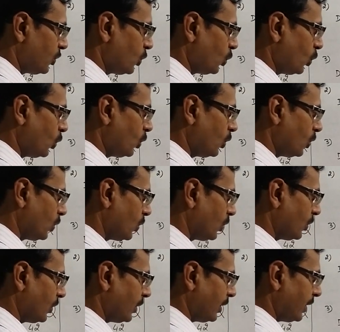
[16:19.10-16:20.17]
2
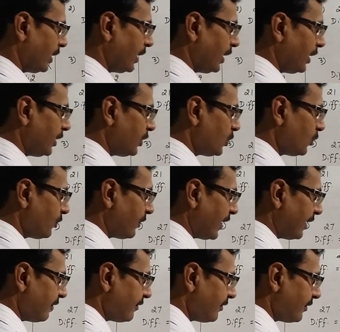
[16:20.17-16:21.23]
into
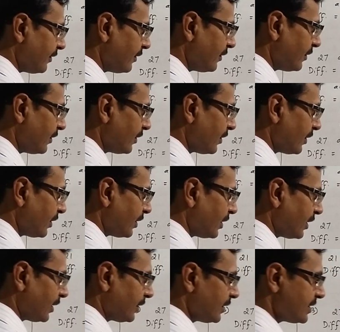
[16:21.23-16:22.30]
5,
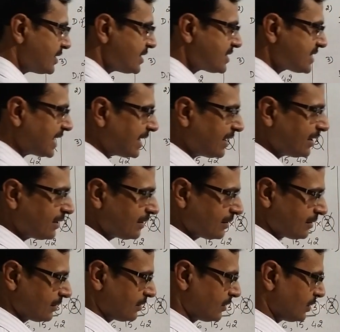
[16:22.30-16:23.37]
this is 10,
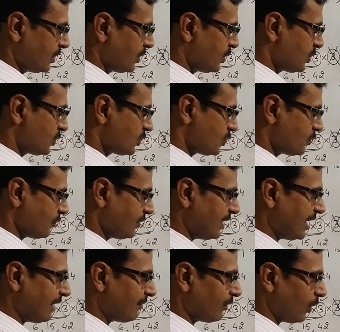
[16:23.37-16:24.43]
we
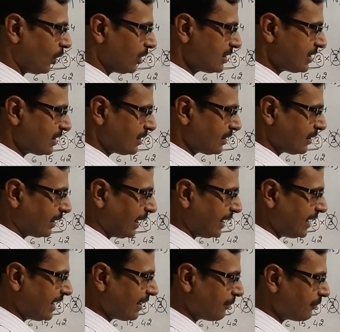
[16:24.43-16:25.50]
have all
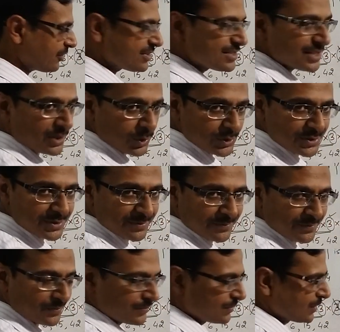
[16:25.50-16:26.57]
ending up with zeros,
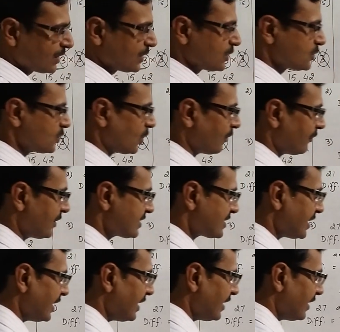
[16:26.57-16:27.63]
so
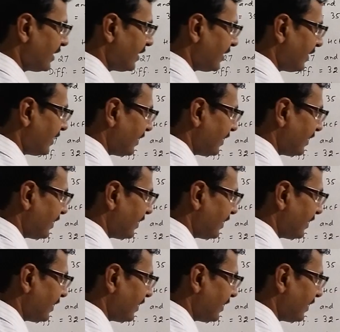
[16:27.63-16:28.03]
obviously